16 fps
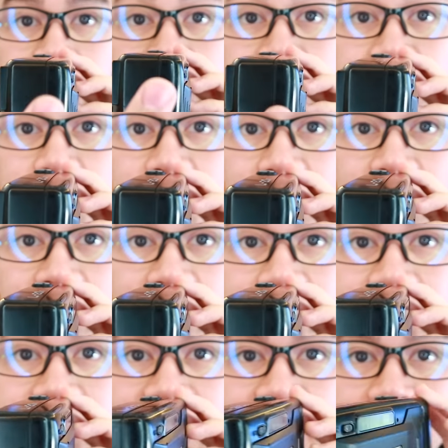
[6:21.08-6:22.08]
So you just pull on
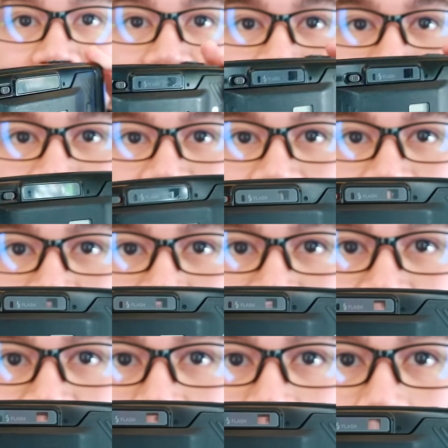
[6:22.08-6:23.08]
this tab right here
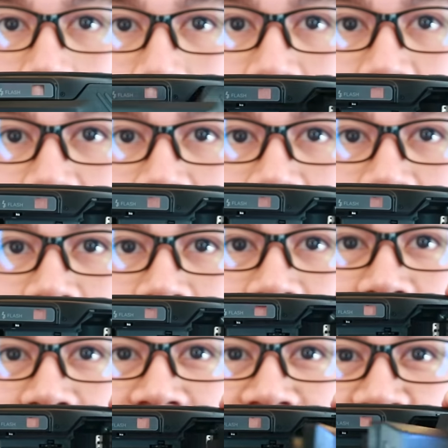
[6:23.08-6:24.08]
and boop,
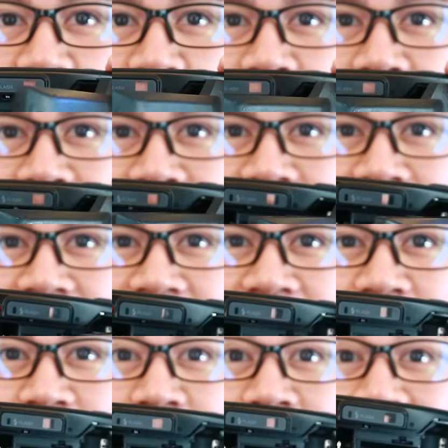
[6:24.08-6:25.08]
it opens and you
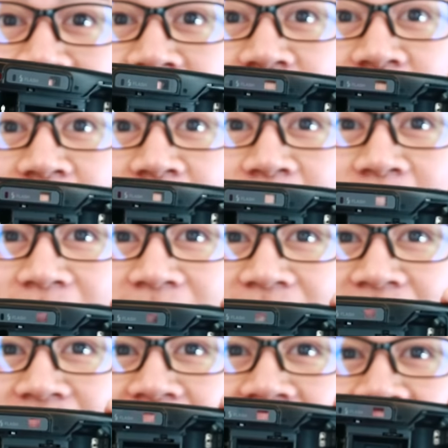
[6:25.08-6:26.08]
can put in film.
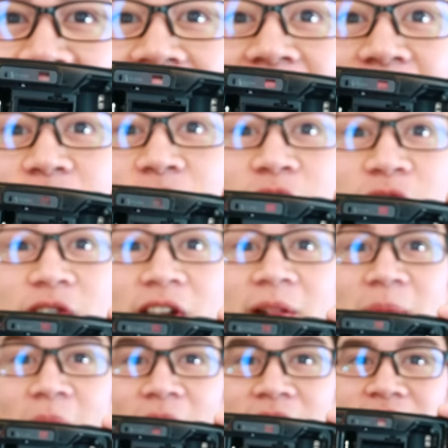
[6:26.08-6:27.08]
I'll give you
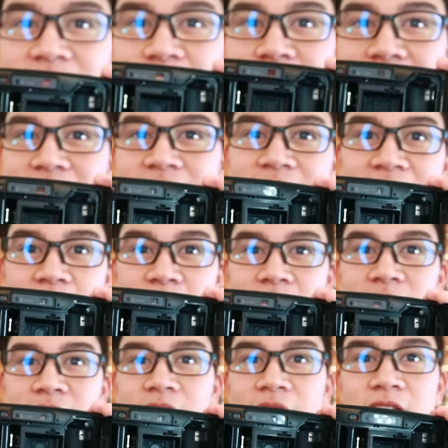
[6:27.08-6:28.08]
film also with this camera.